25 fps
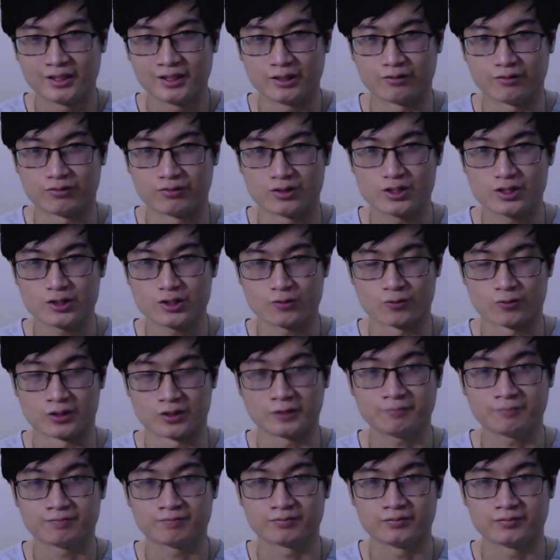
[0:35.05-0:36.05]
The first
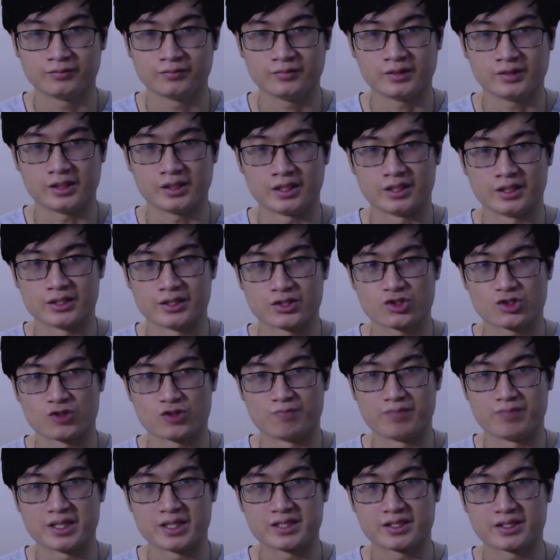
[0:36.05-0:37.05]
one is to
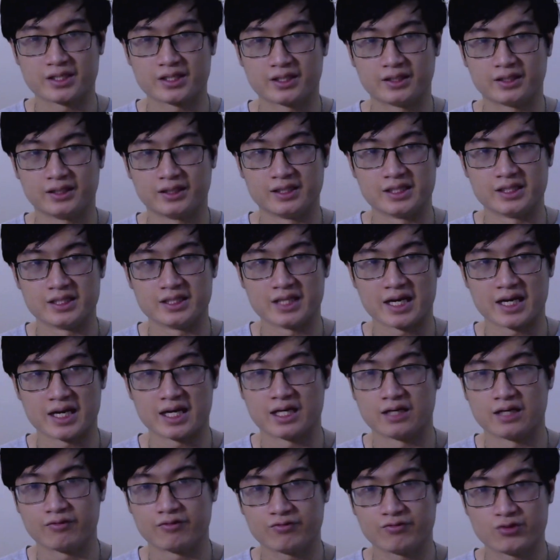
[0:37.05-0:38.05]
basically
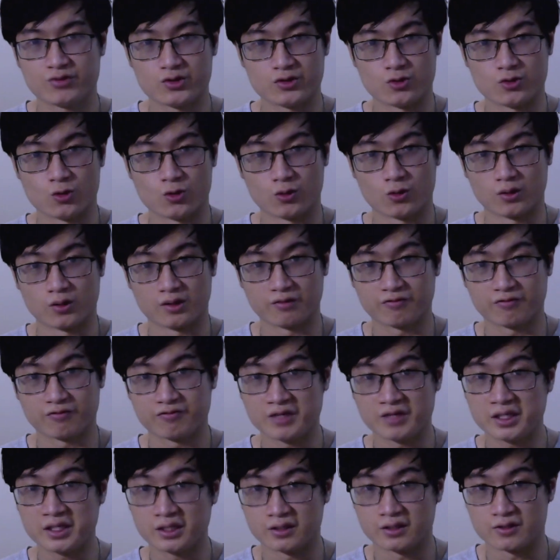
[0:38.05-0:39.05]
have your
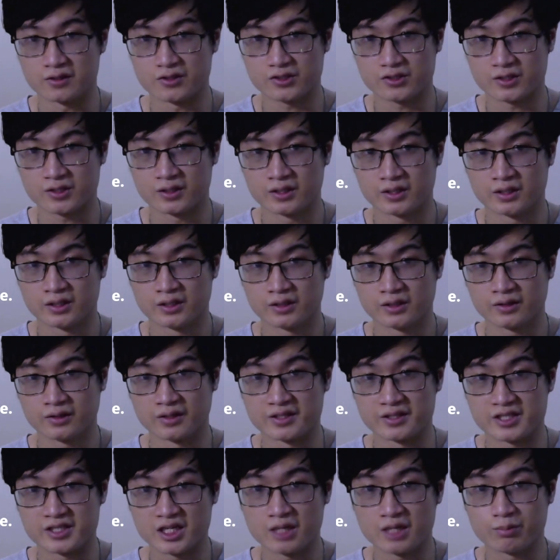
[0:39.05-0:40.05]
fingers,
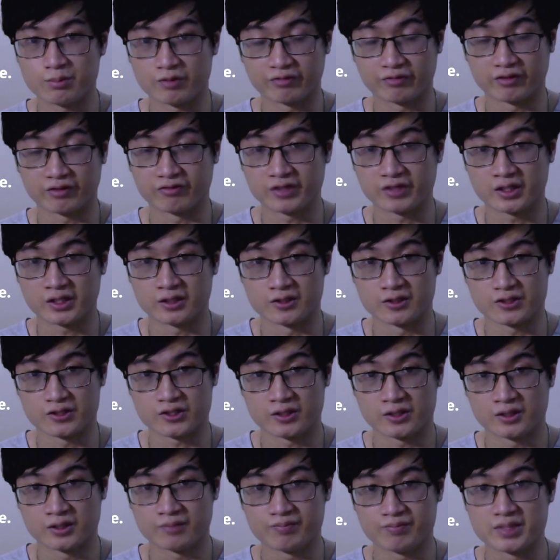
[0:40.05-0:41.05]
the tip of the
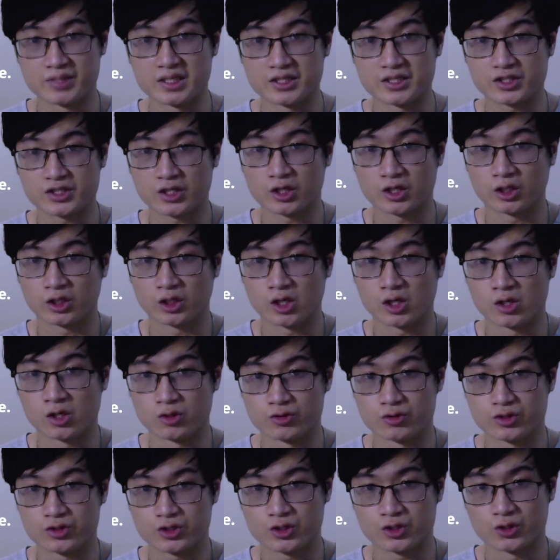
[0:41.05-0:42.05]
fingers, be as
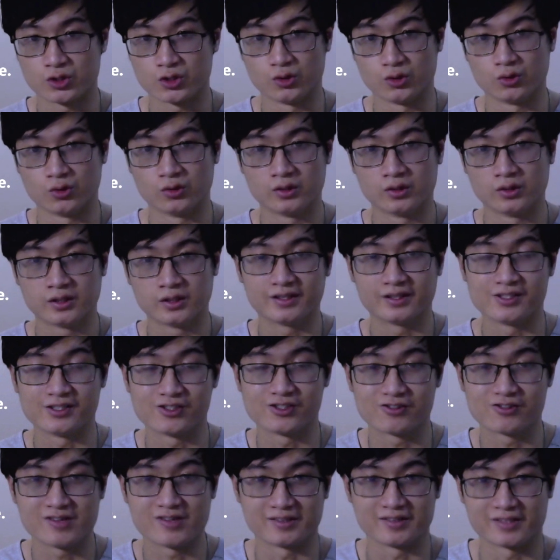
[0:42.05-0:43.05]
close to the
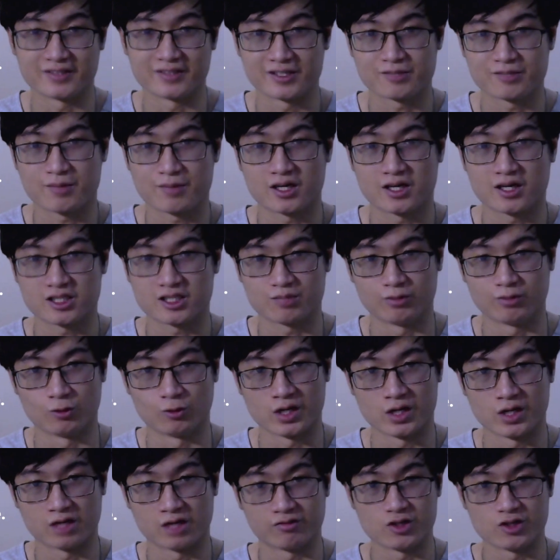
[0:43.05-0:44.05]
strings as possible
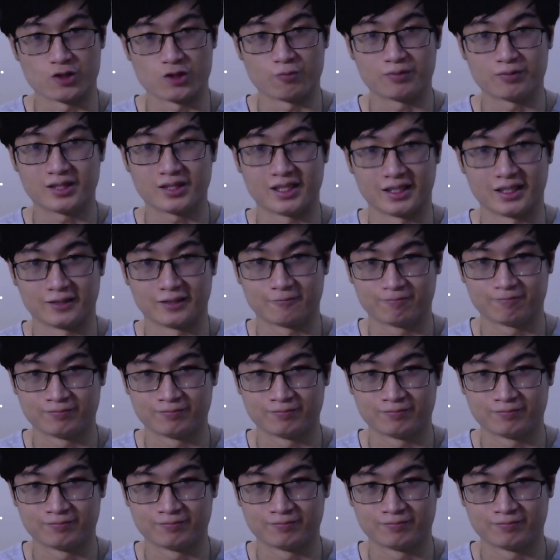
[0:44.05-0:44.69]
whenever you play.